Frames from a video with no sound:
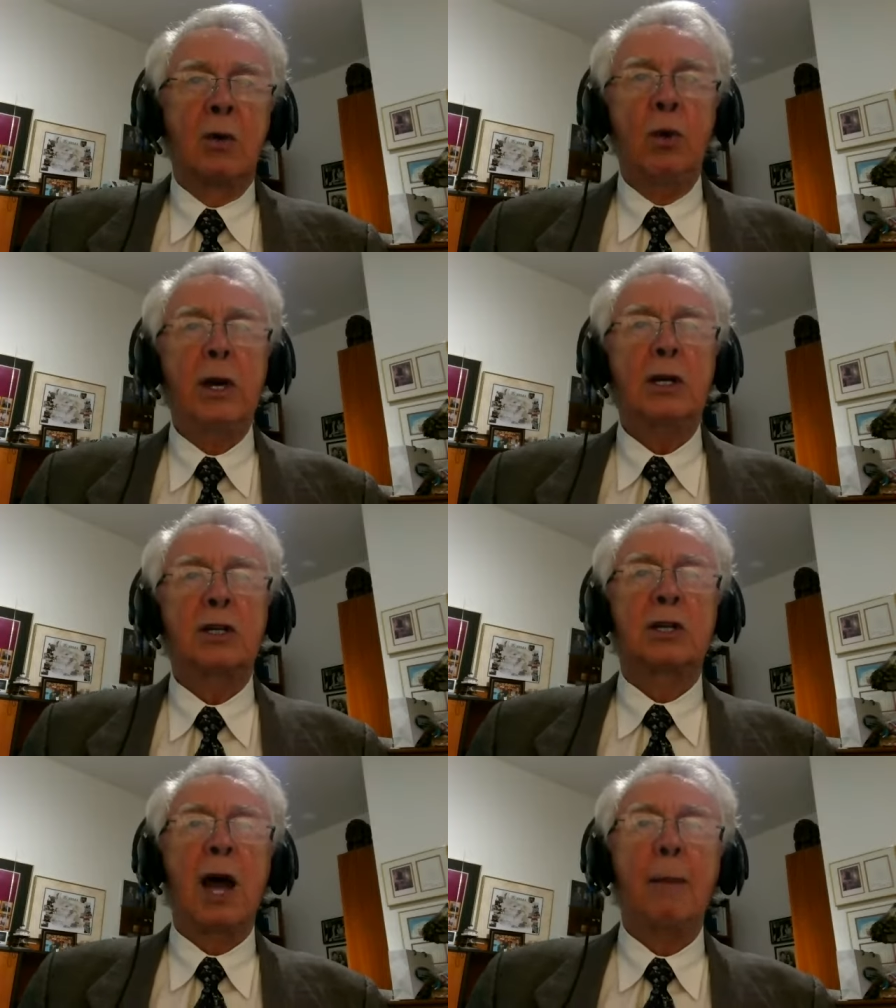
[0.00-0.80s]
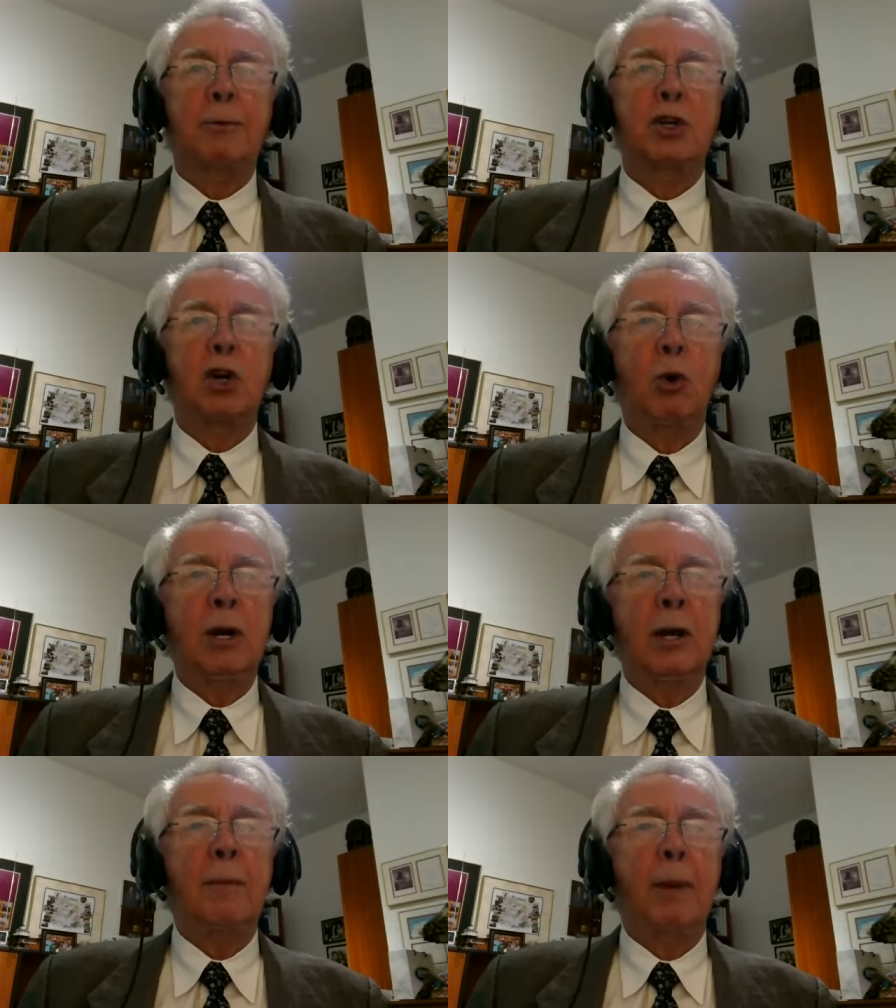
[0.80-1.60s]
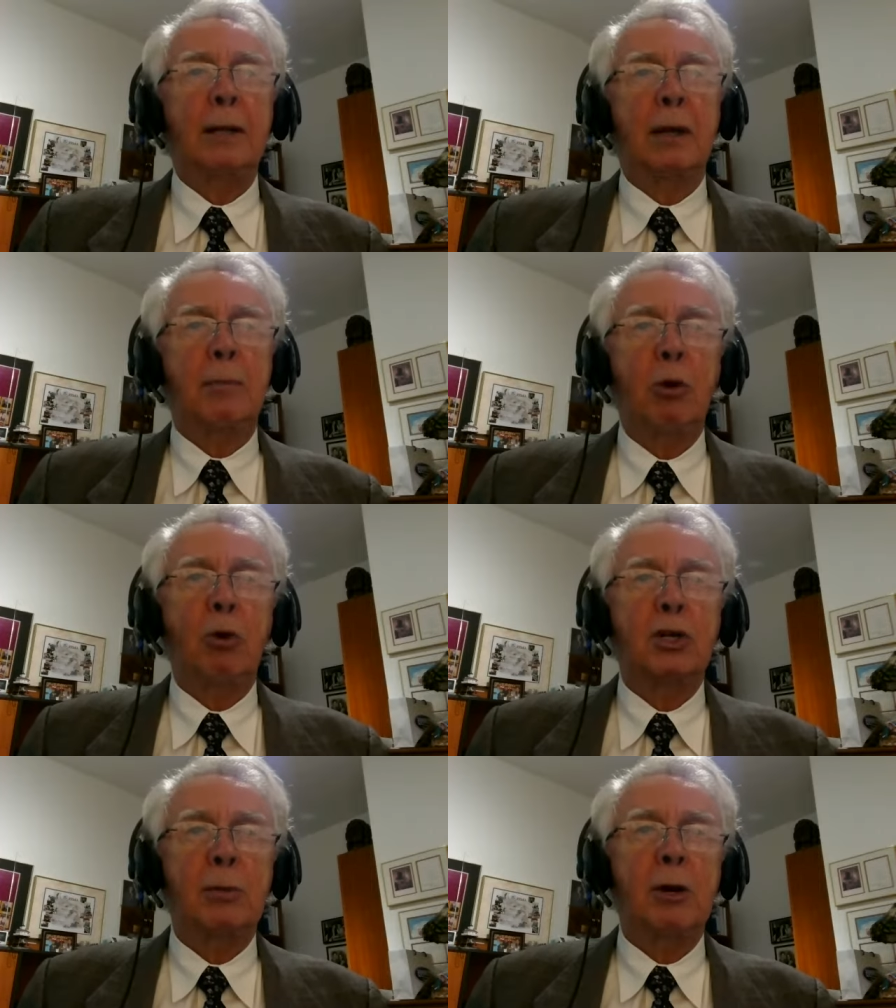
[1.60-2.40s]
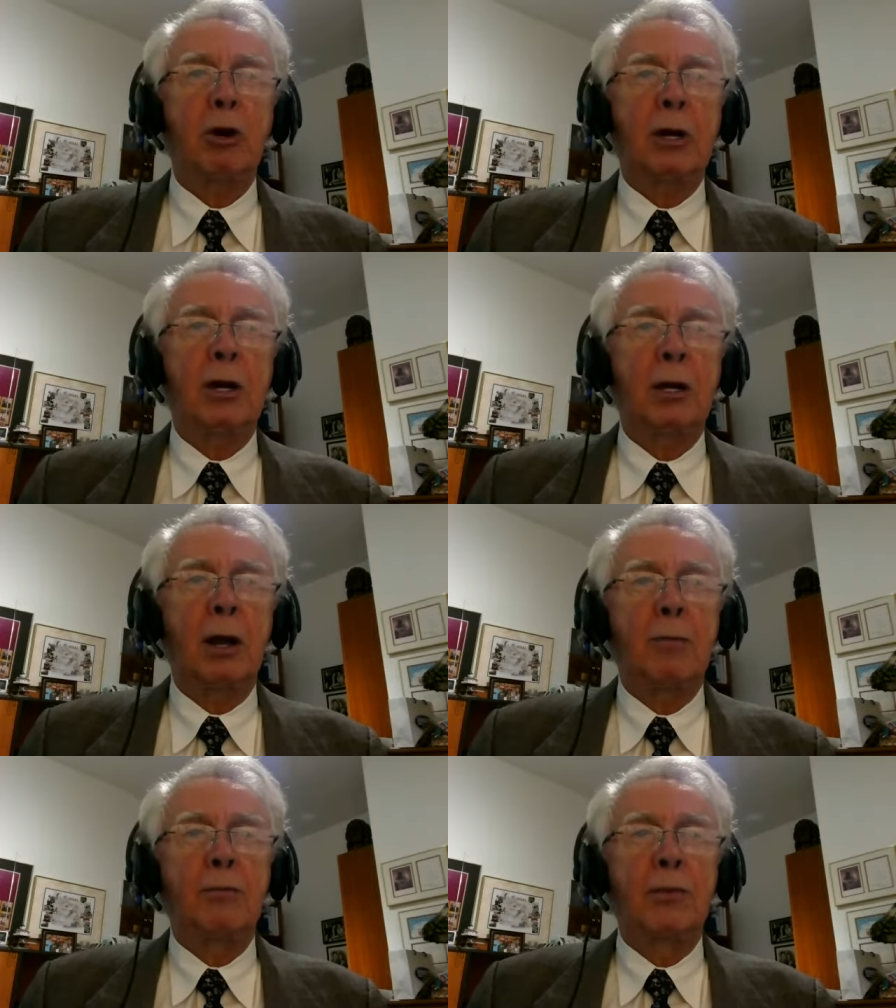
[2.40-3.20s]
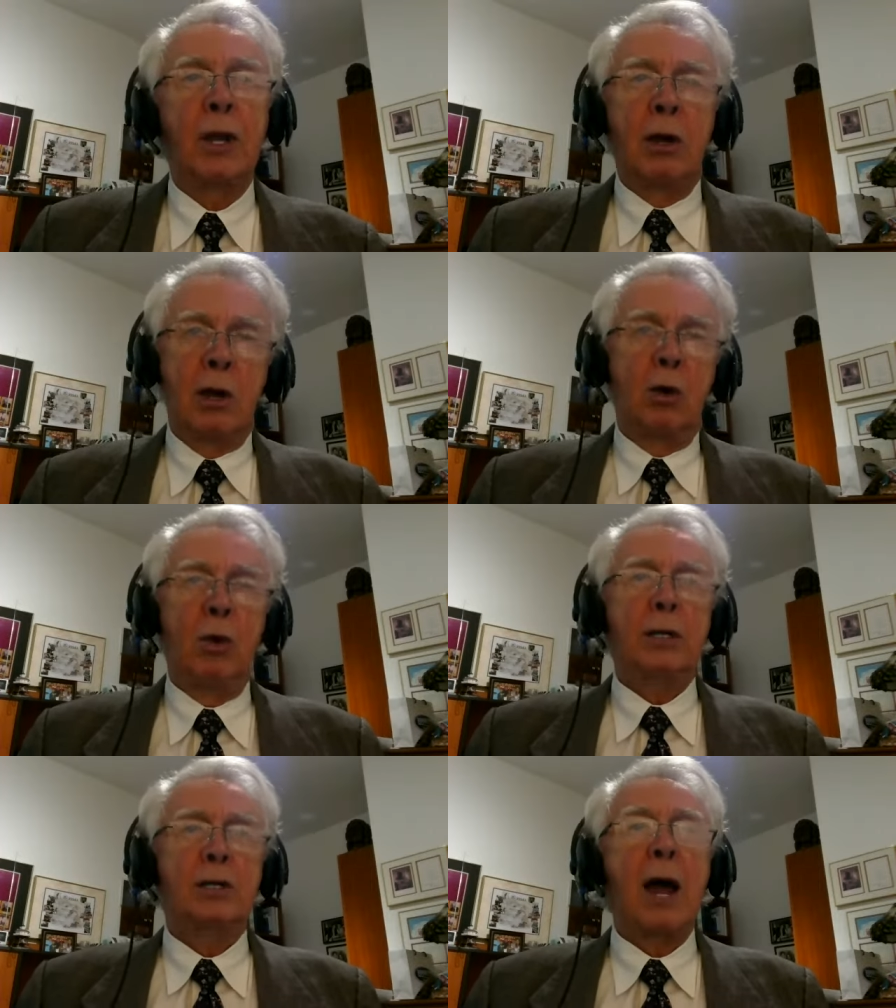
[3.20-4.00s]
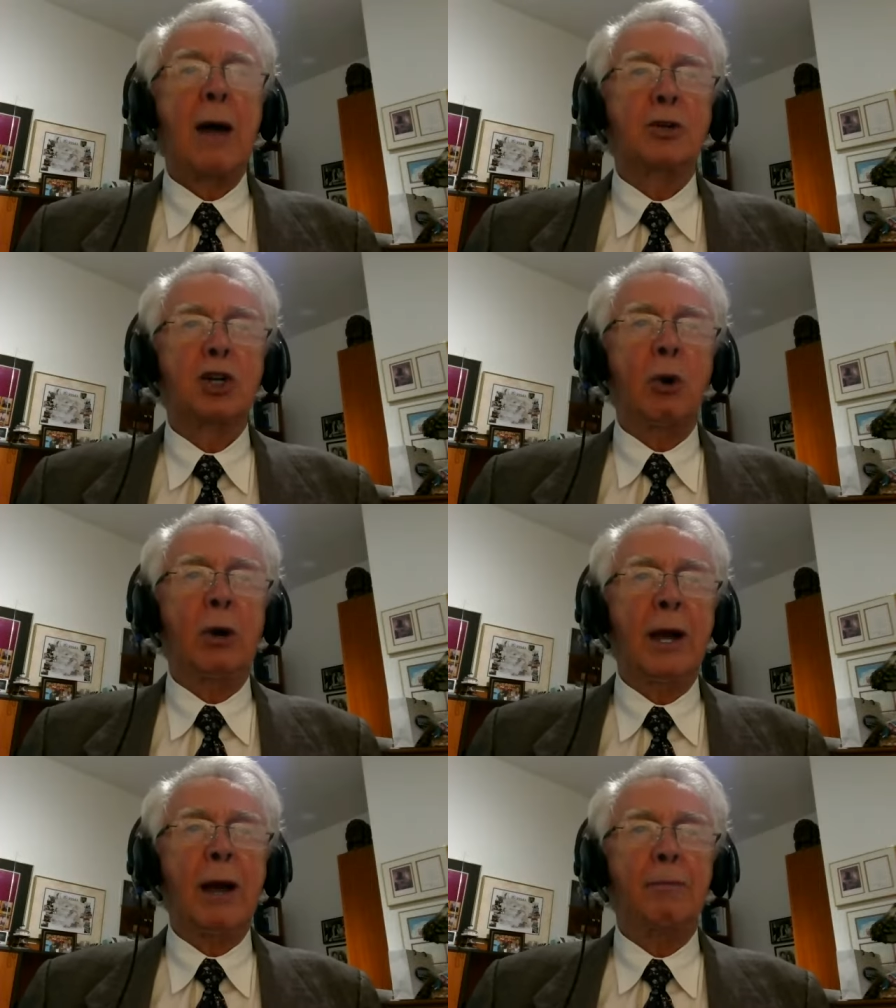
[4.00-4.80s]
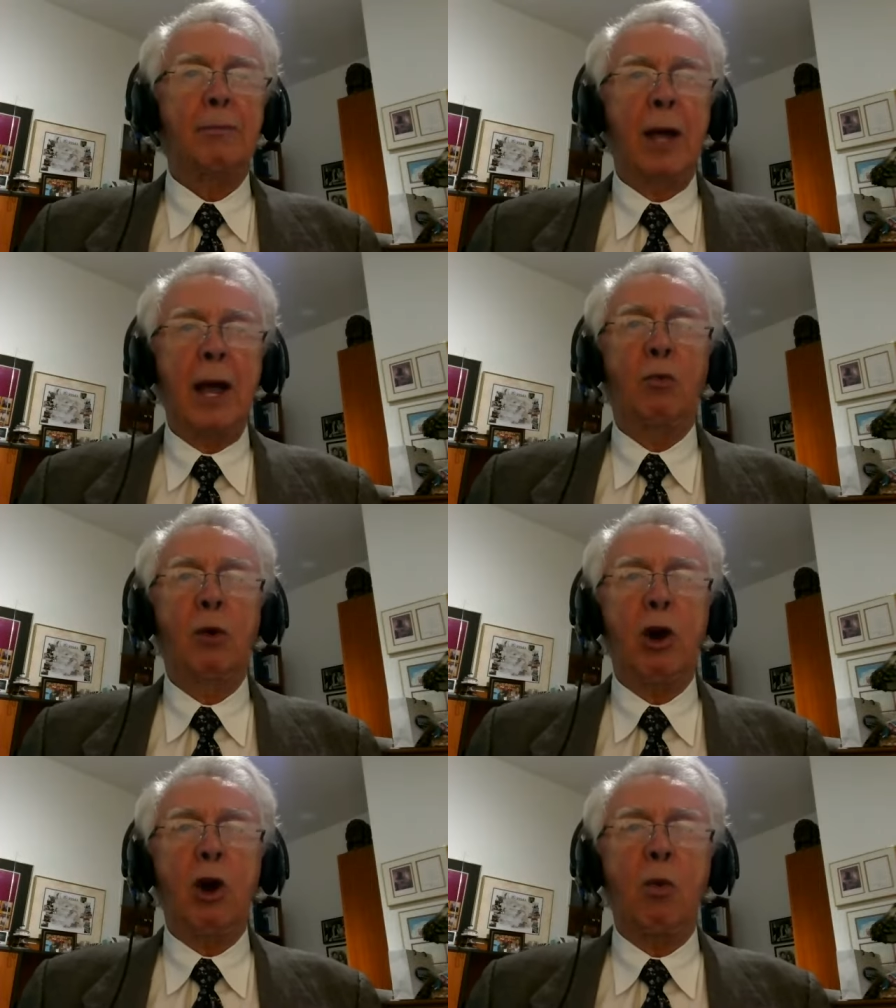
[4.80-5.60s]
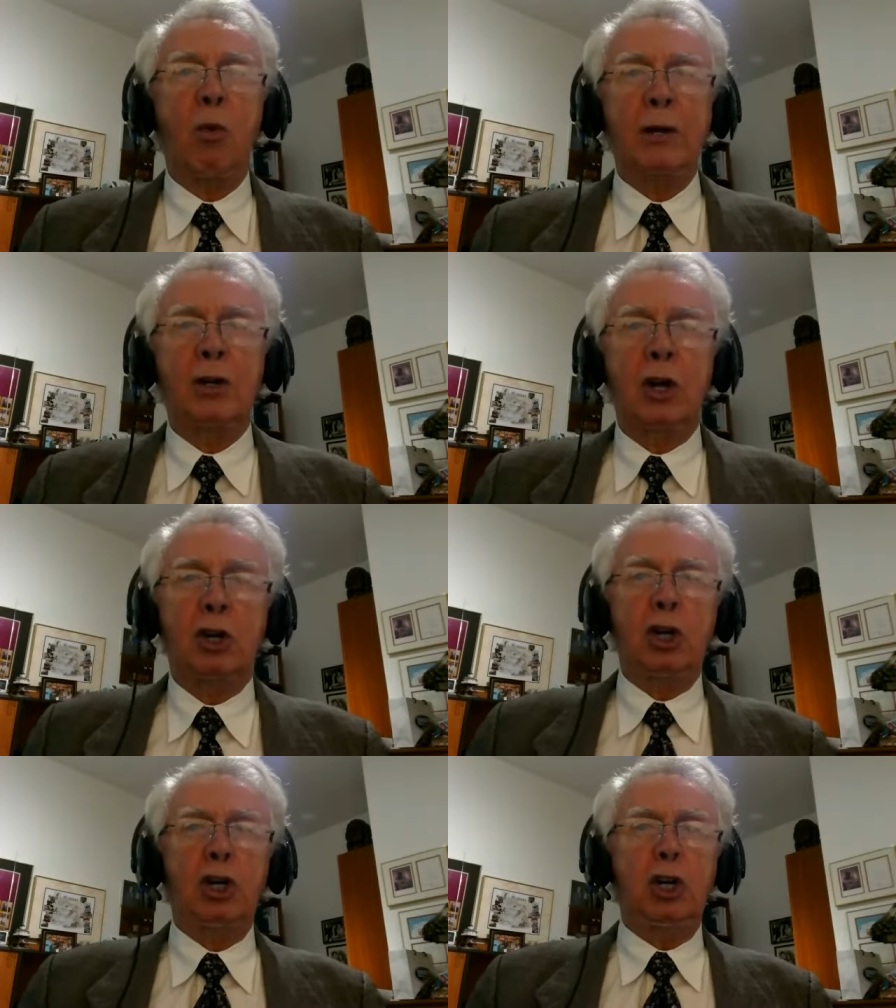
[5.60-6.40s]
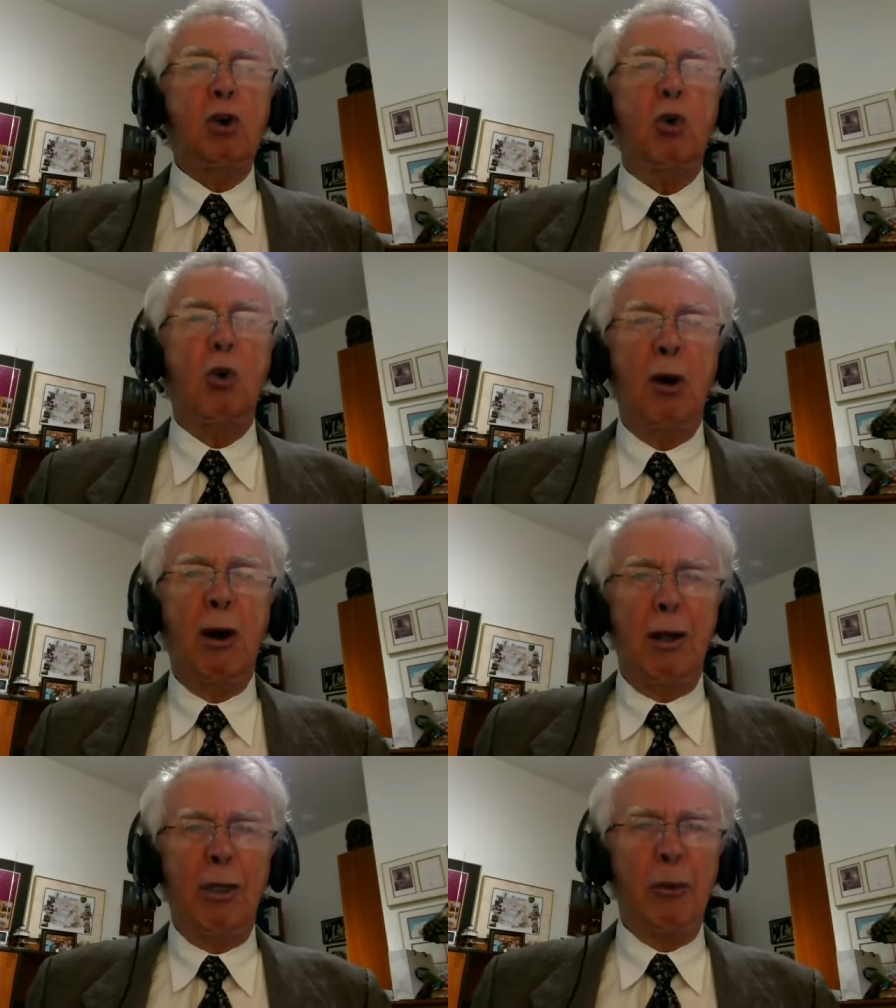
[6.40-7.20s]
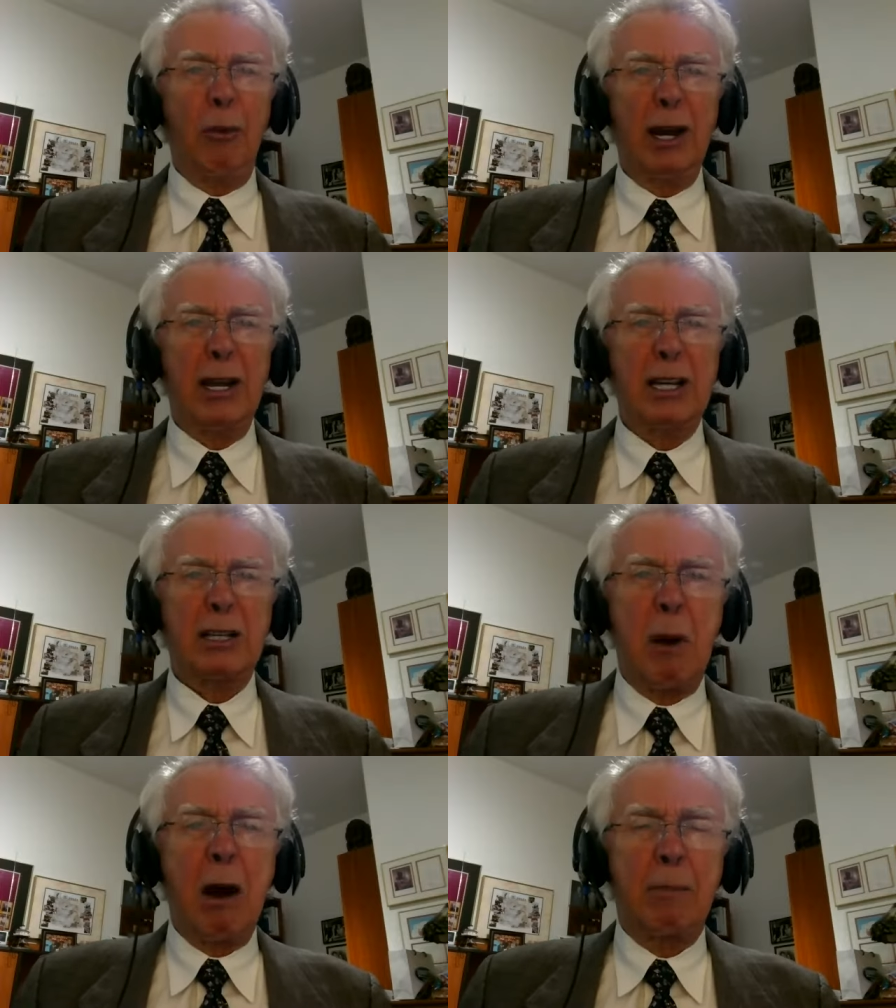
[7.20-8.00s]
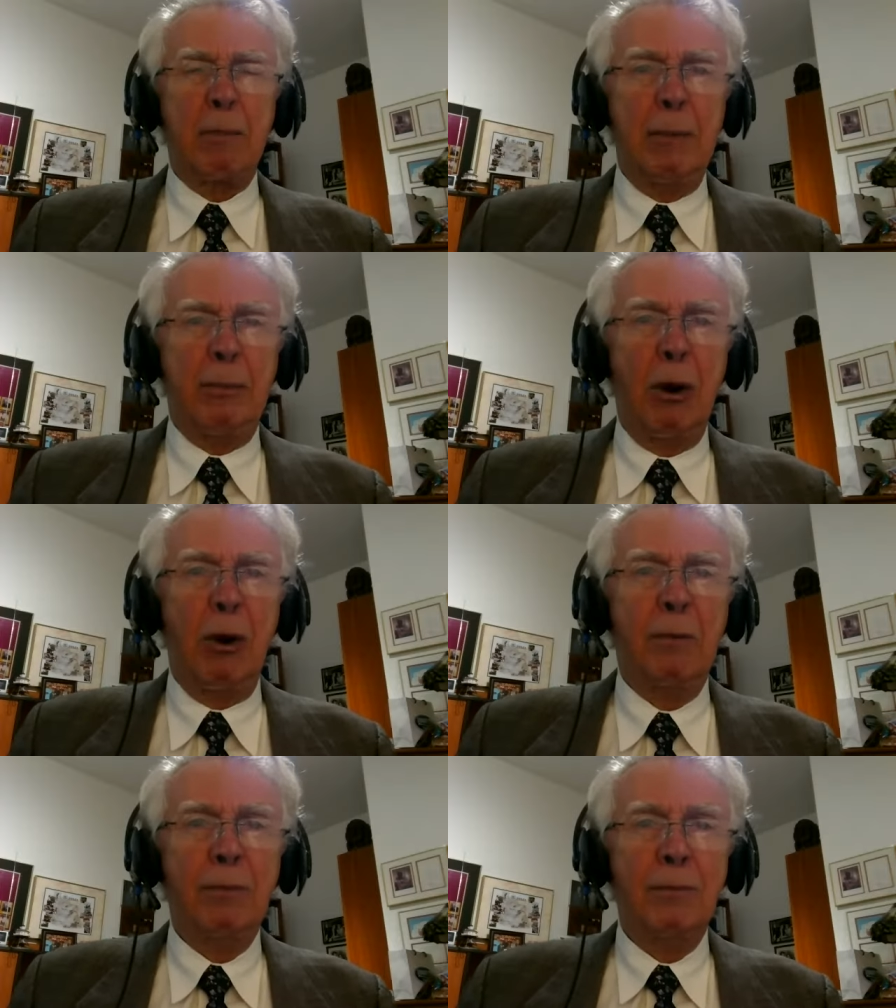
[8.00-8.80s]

We stopped showing up at the Polish American Club. We stopped showing up, and we all went to you, the really smart people.